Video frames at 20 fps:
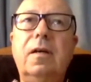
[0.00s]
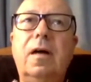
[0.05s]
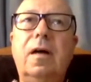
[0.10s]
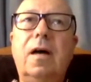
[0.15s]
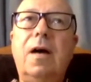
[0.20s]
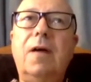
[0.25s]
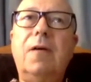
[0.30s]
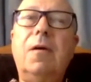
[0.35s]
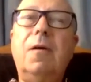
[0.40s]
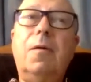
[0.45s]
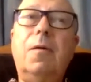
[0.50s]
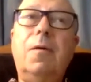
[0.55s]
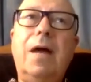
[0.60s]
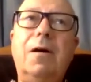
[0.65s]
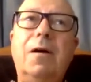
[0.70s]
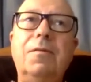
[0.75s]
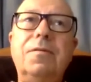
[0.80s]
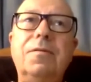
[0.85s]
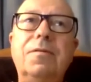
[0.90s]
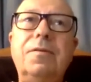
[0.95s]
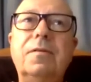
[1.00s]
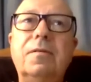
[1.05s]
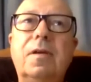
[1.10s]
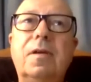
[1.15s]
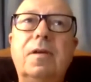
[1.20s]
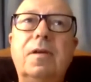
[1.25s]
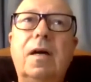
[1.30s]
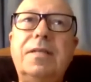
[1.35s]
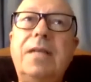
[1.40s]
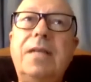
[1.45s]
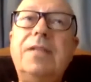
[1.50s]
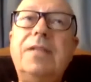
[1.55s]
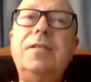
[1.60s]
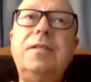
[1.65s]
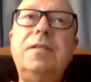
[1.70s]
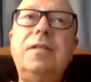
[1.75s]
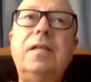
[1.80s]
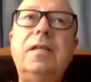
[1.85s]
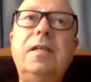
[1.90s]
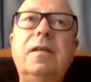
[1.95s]
are around
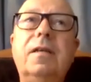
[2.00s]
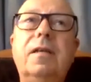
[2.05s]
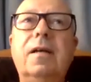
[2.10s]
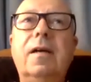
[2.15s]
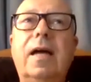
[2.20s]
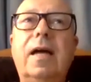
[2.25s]
identity